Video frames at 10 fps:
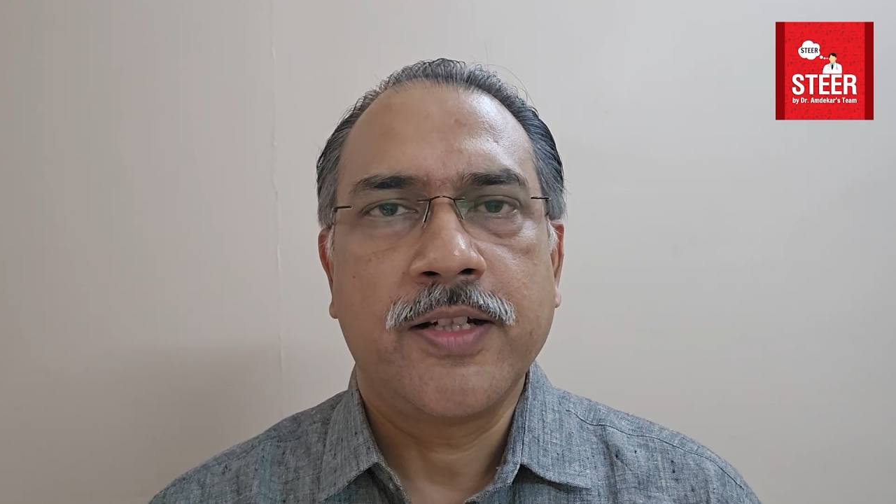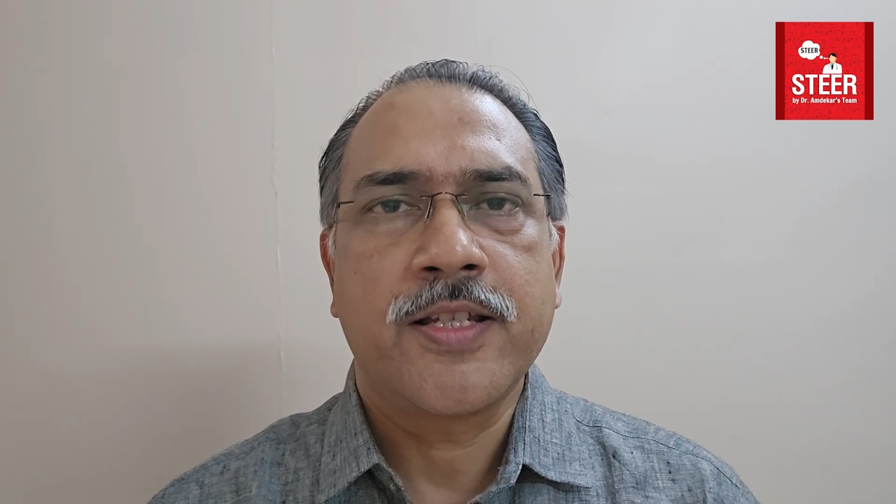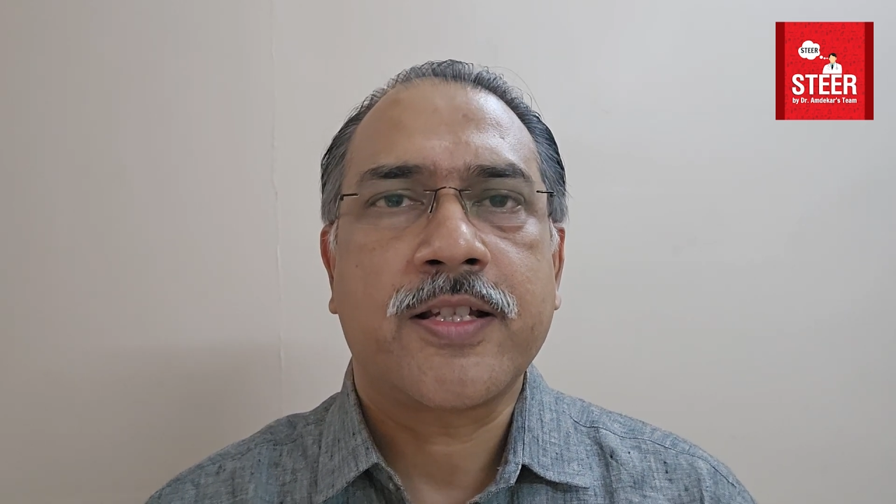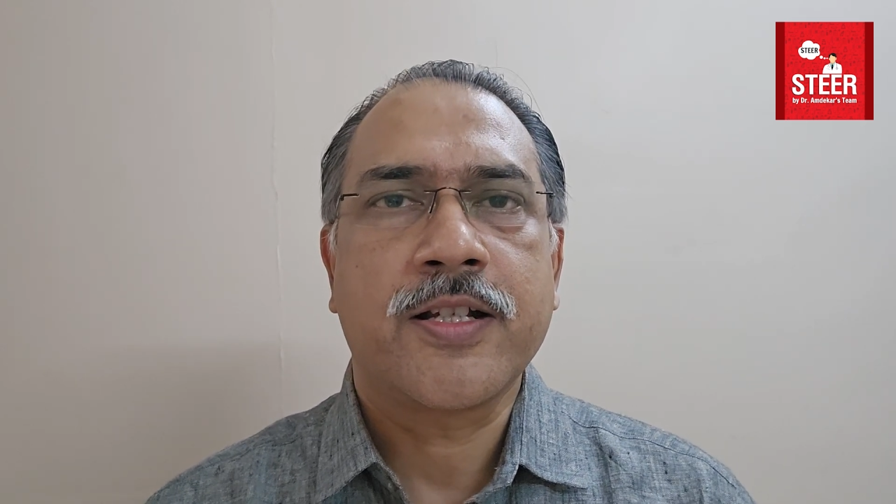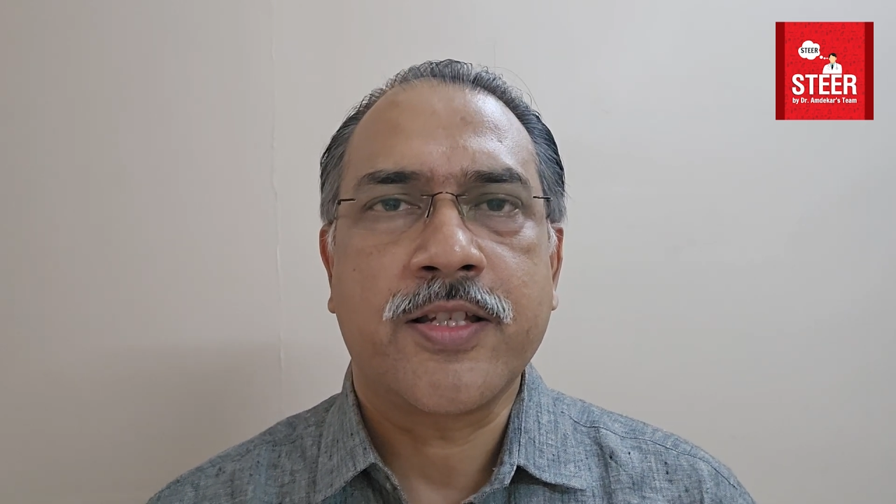
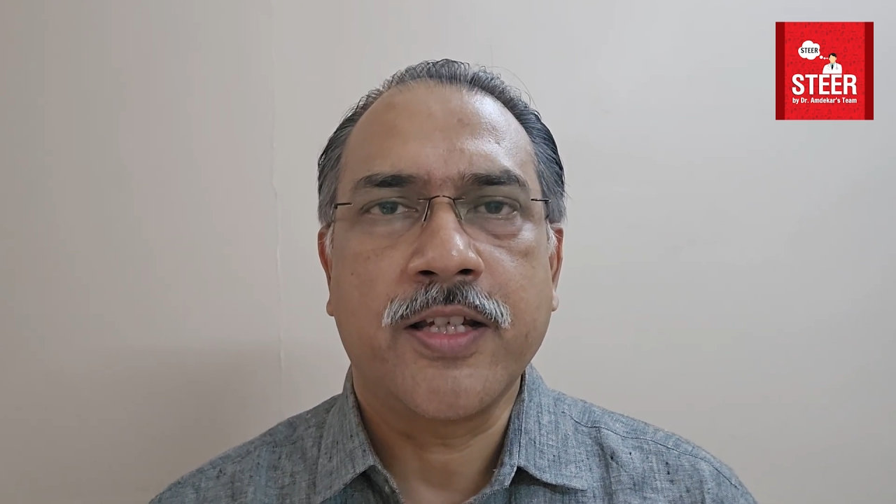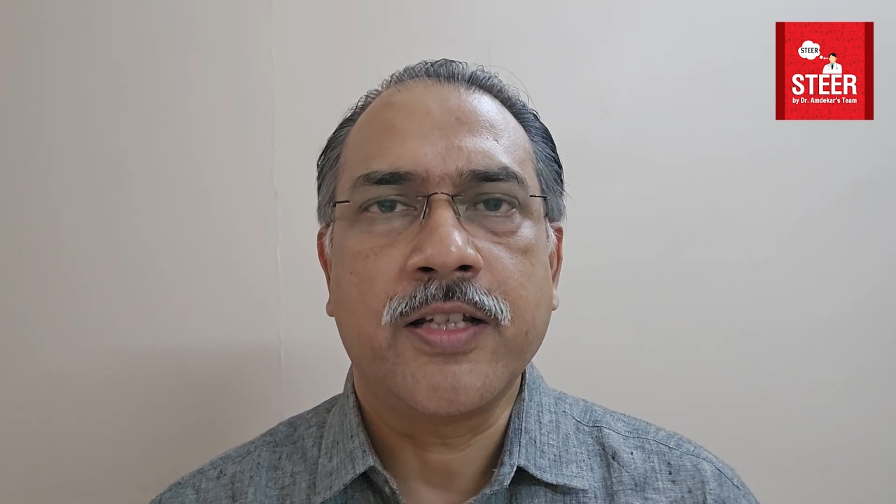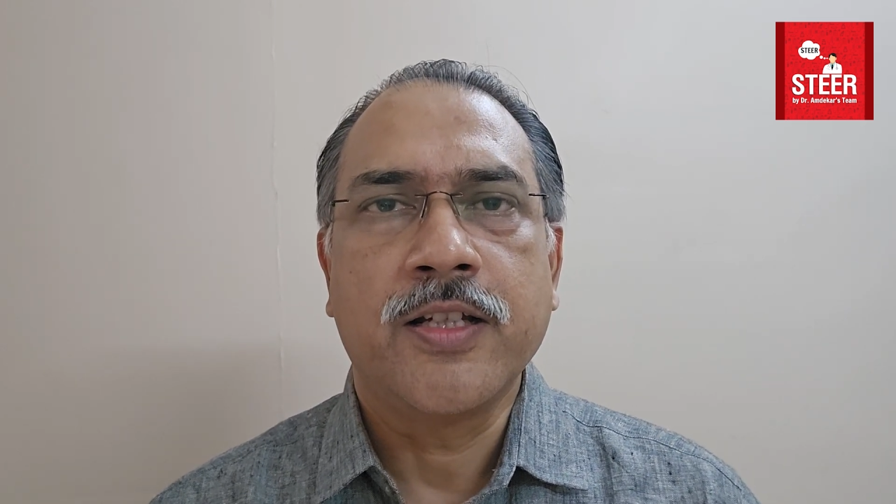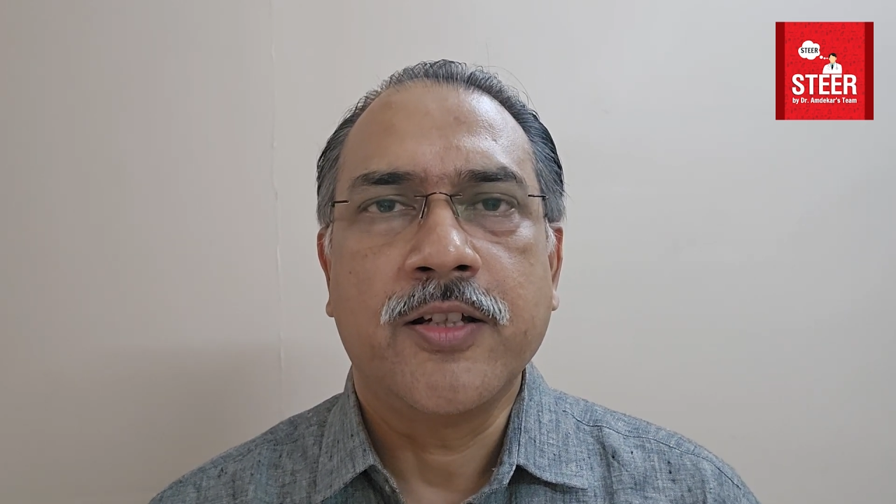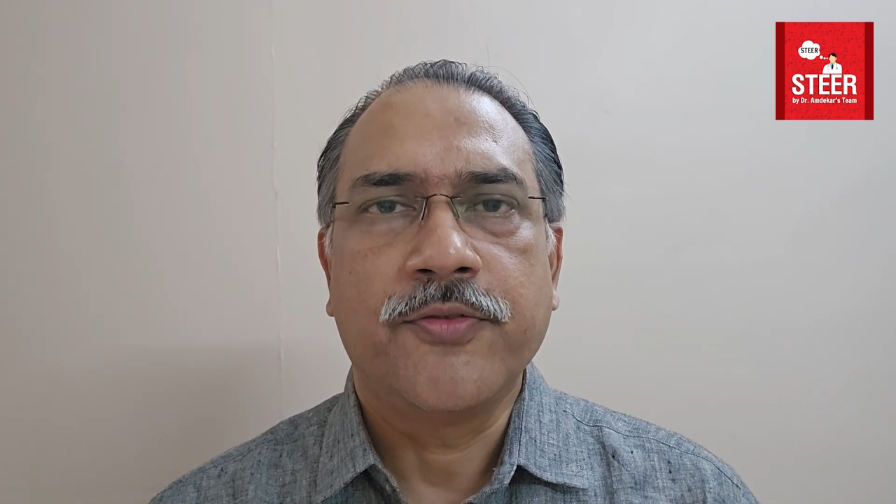
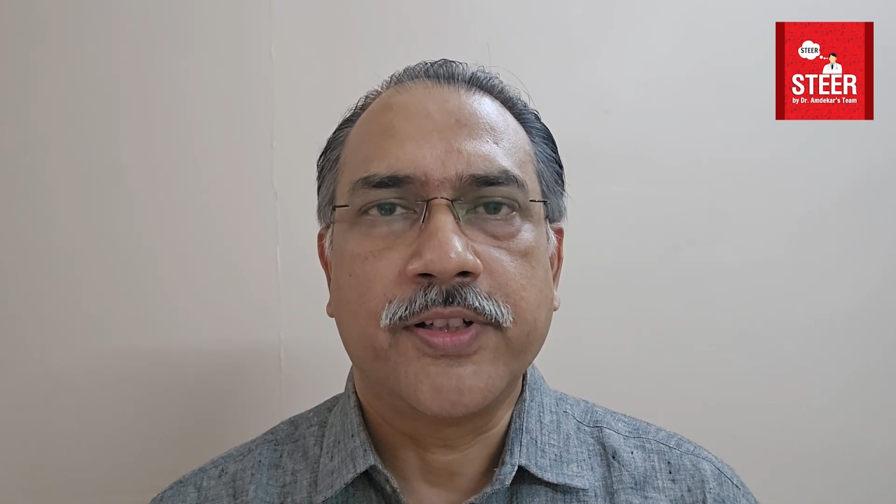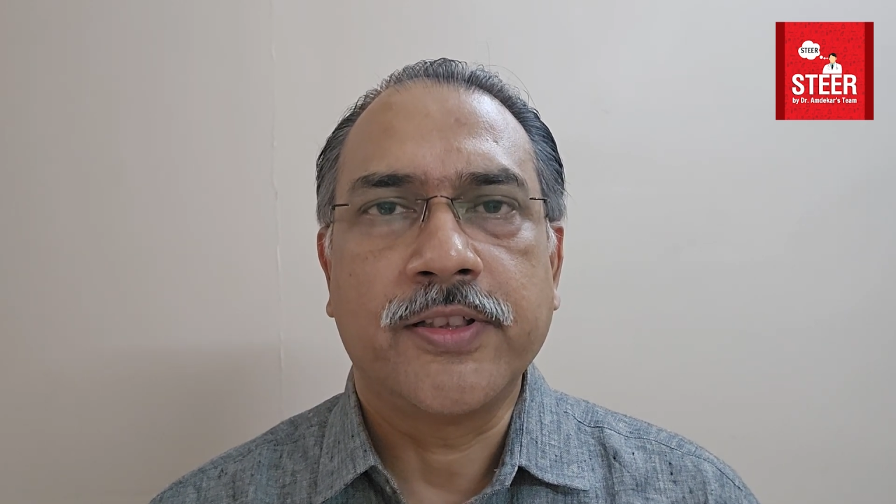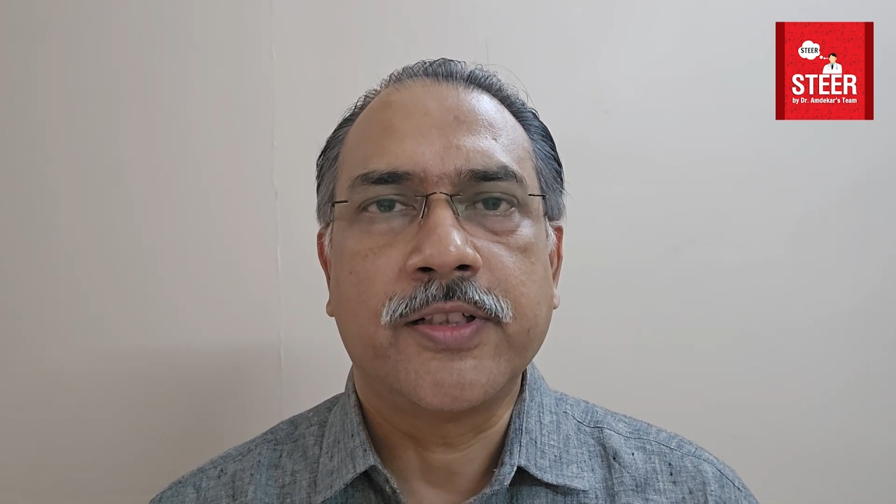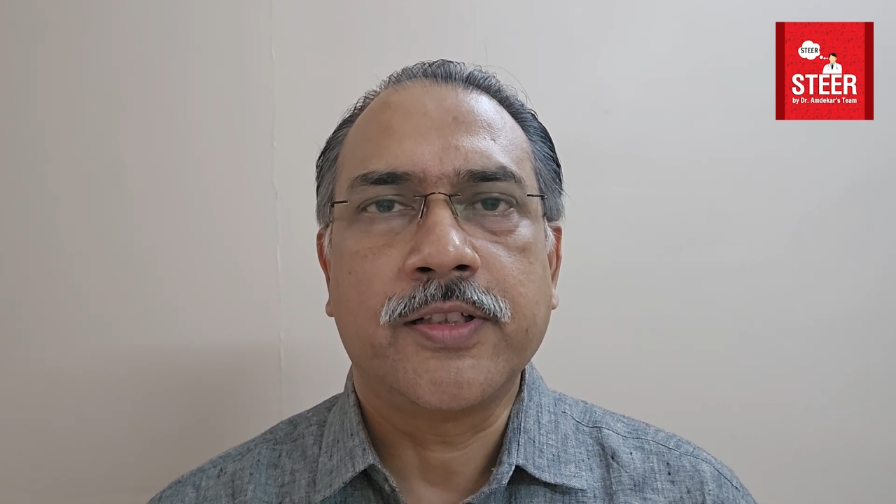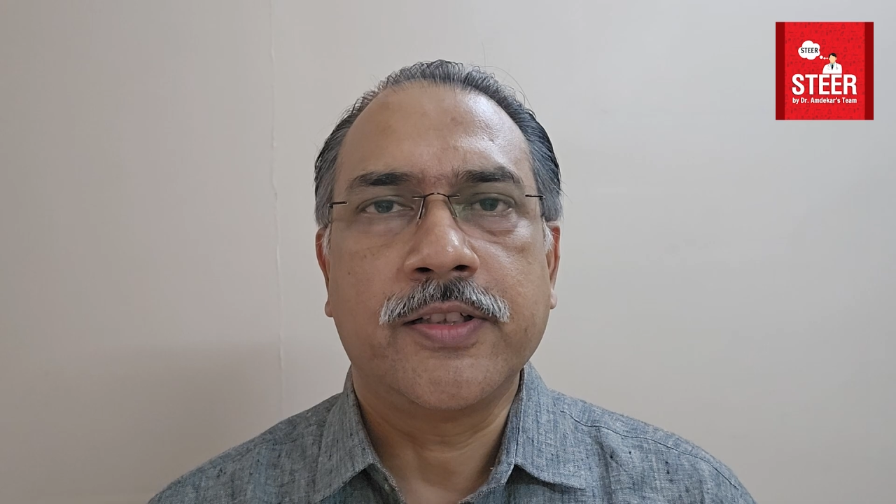discussing
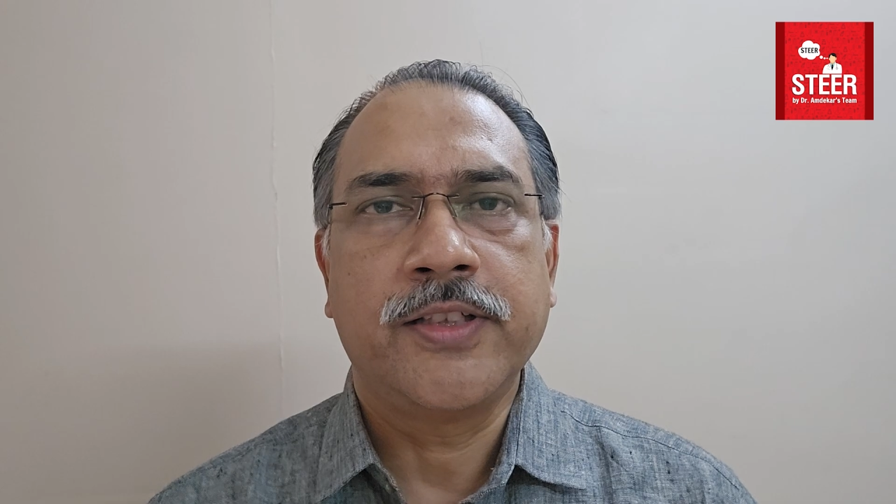whether